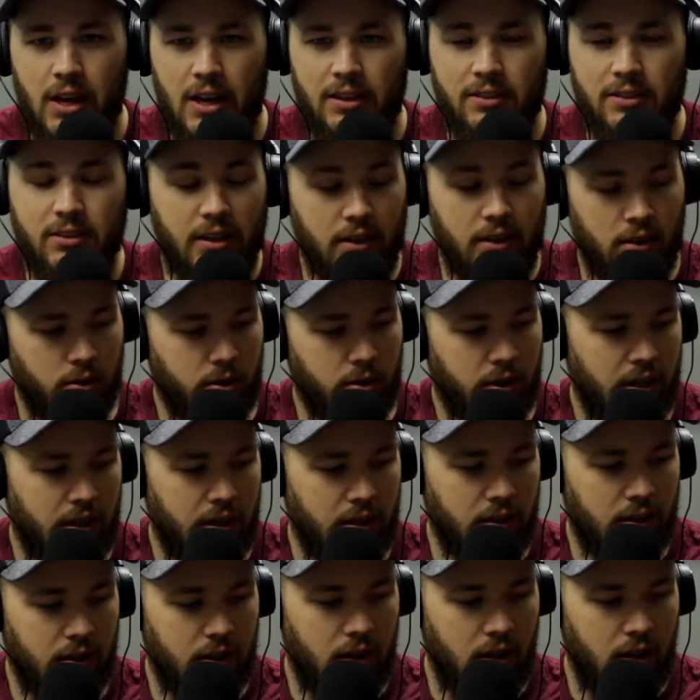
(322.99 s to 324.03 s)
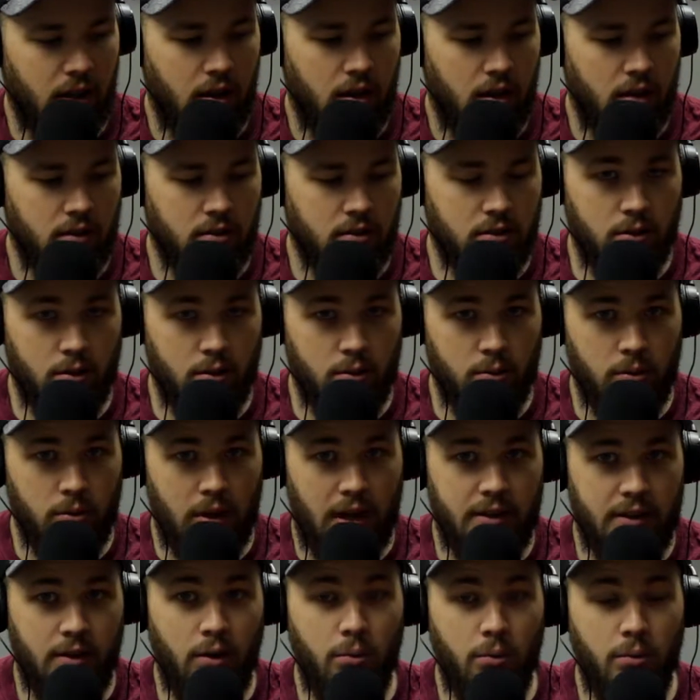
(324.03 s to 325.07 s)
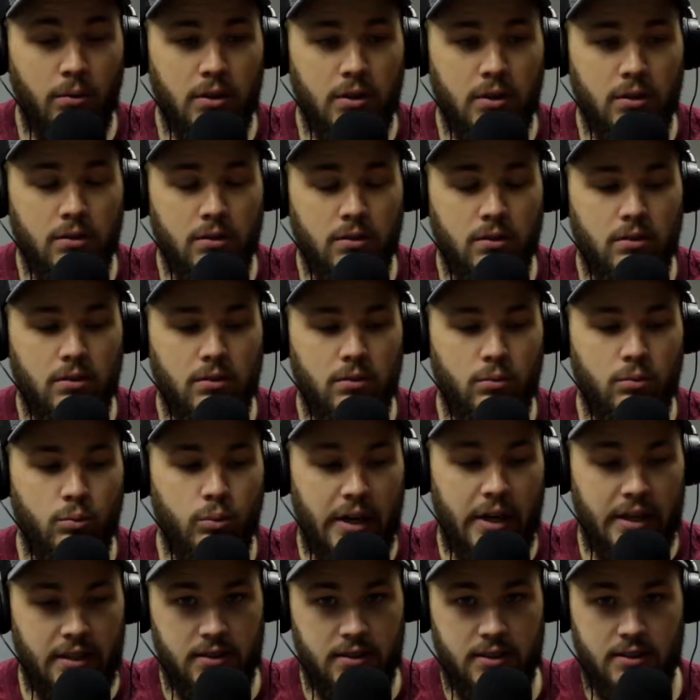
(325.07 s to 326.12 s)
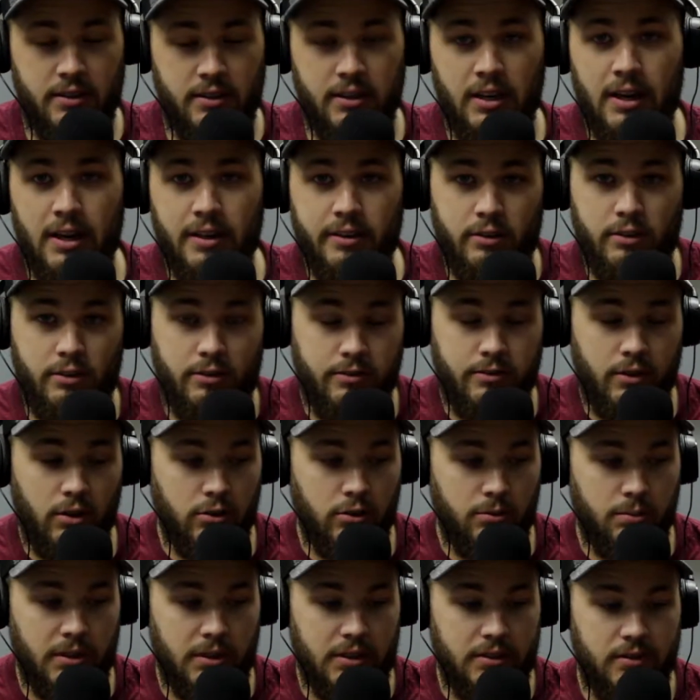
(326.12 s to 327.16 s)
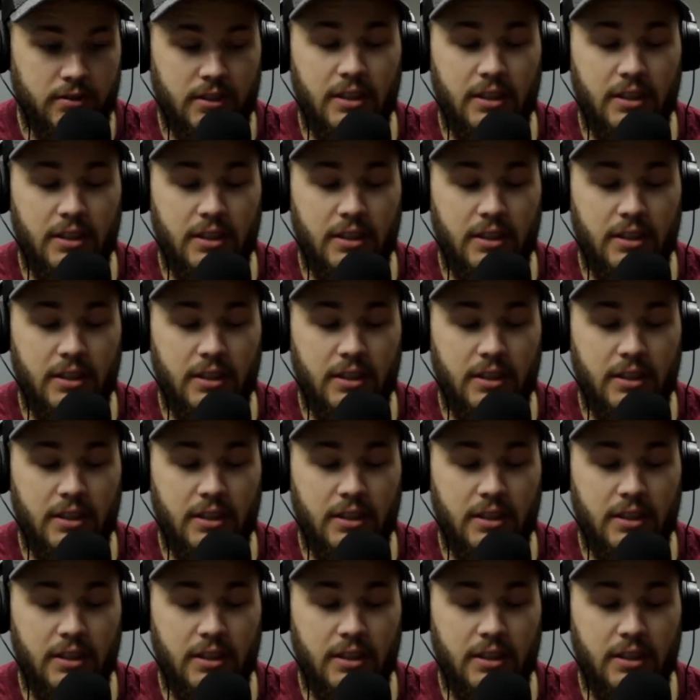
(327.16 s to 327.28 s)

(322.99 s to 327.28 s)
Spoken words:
It's like, okay, so I don't want to wait in this line in the first place.